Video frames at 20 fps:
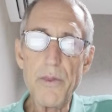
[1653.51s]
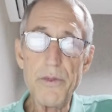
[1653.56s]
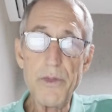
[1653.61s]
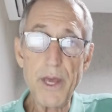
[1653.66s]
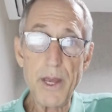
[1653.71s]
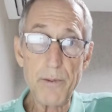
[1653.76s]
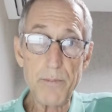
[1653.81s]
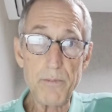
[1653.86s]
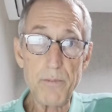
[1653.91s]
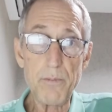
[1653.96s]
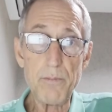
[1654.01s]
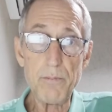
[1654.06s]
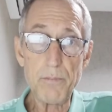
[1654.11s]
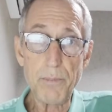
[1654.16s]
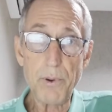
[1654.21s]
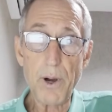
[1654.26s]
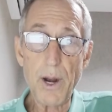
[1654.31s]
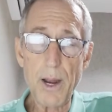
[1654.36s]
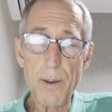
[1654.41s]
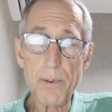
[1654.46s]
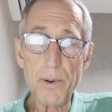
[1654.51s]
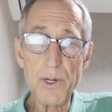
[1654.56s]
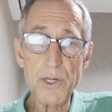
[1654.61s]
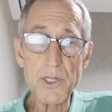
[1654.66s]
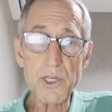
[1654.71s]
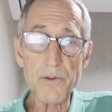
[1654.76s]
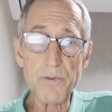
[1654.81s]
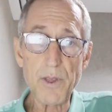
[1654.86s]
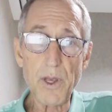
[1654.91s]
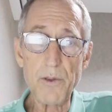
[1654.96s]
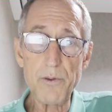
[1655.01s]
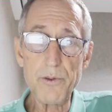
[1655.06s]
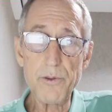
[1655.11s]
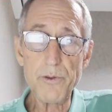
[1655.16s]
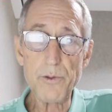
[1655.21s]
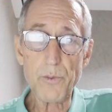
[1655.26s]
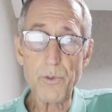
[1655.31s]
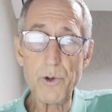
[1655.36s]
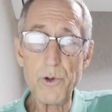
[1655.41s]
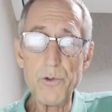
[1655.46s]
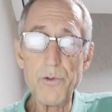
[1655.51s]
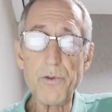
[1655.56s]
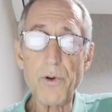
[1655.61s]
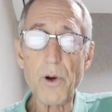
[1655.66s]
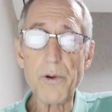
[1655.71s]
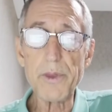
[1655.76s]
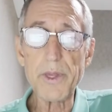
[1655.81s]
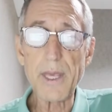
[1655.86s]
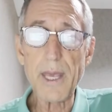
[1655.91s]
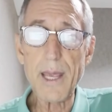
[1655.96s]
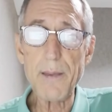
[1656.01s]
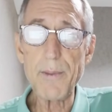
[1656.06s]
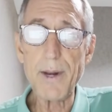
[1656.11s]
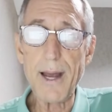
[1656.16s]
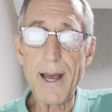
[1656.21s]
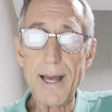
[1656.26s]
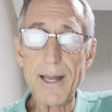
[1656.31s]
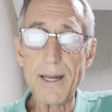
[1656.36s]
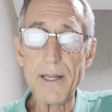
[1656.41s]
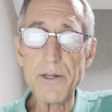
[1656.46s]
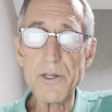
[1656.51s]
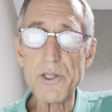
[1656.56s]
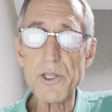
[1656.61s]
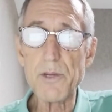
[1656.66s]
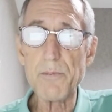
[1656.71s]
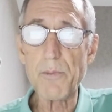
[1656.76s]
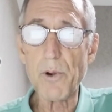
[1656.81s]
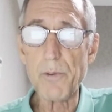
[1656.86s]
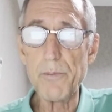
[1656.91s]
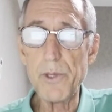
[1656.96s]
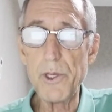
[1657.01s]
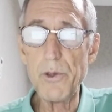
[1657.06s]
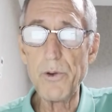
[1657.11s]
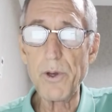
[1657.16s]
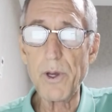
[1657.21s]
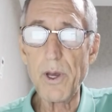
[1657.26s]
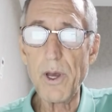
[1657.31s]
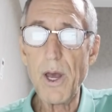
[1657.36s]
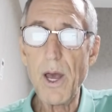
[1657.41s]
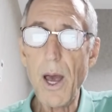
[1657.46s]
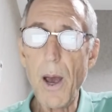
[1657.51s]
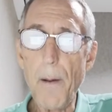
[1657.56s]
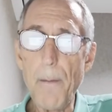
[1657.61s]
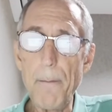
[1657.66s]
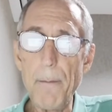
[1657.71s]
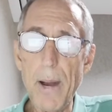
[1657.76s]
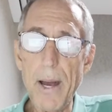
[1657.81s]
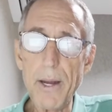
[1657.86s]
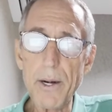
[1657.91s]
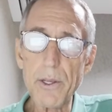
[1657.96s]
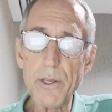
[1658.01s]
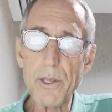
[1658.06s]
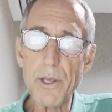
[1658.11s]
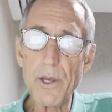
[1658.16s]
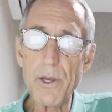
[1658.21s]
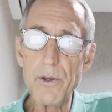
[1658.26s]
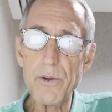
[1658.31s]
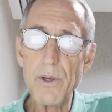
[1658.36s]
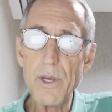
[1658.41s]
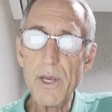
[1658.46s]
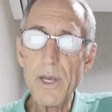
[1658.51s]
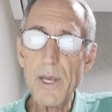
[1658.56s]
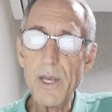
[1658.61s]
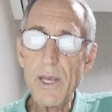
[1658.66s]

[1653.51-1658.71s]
that properties have gone through the roof, are the Cayman Islands, Bermuda, Monaco,